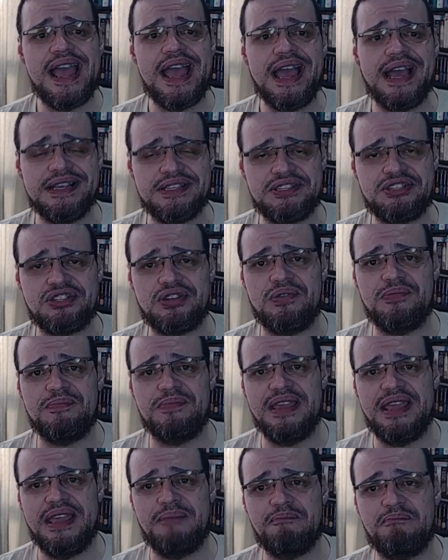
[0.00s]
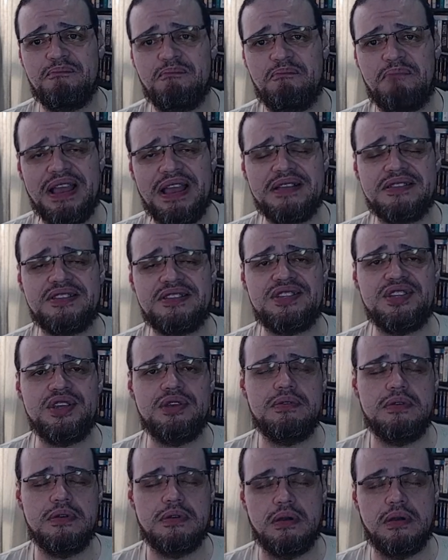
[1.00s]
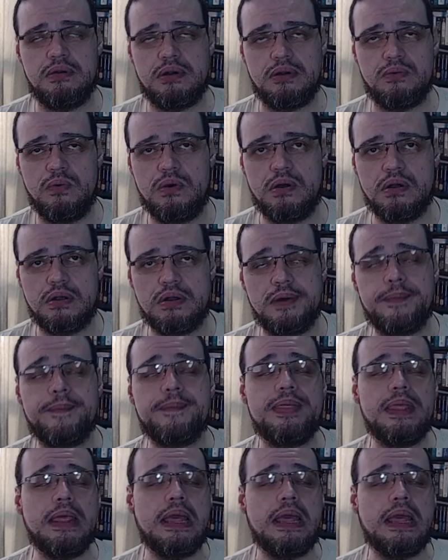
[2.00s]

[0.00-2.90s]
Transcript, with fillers: a zombie bites you, or a walker,